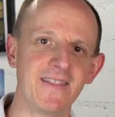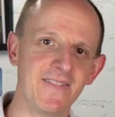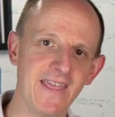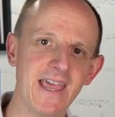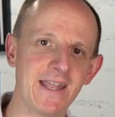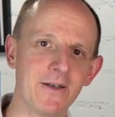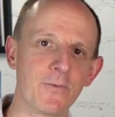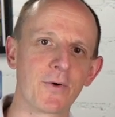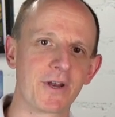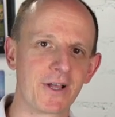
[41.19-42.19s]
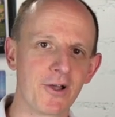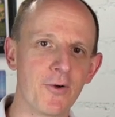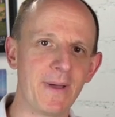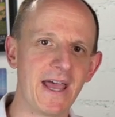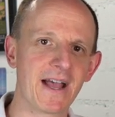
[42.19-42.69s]
Then we're going to go
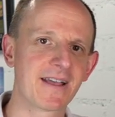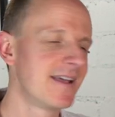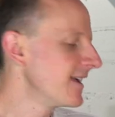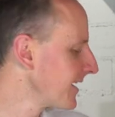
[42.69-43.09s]
back,